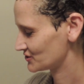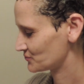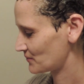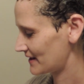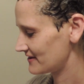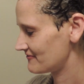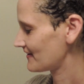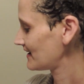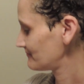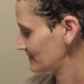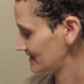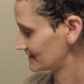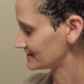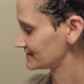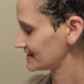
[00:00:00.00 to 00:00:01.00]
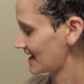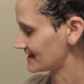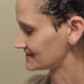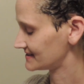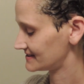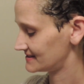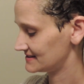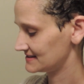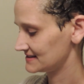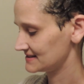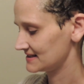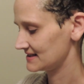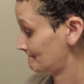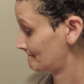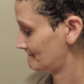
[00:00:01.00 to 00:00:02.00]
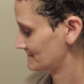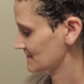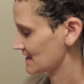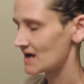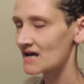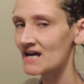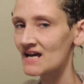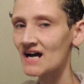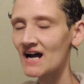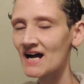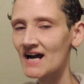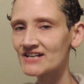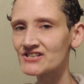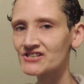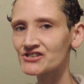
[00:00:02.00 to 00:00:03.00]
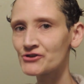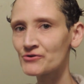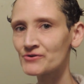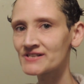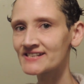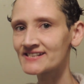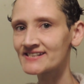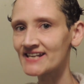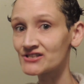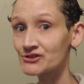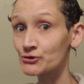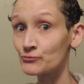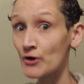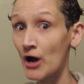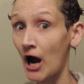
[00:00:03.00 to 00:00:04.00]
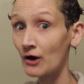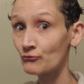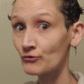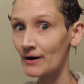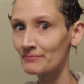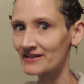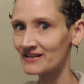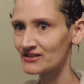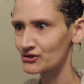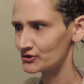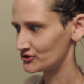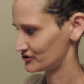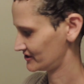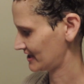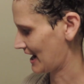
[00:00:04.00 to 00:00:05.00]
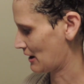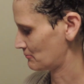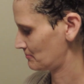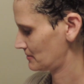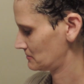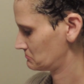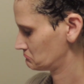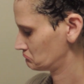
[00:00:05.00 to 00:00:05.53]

25 minutes, yes. I just noticed this says do not rub it into your scalp.